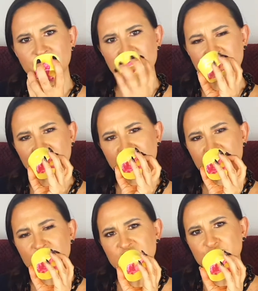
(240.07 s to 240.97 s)
it's like a
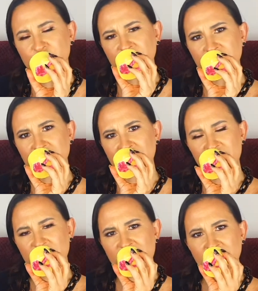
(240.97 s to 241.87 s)
very sweet, like
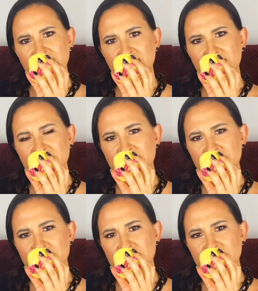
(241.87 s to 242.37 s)
honey and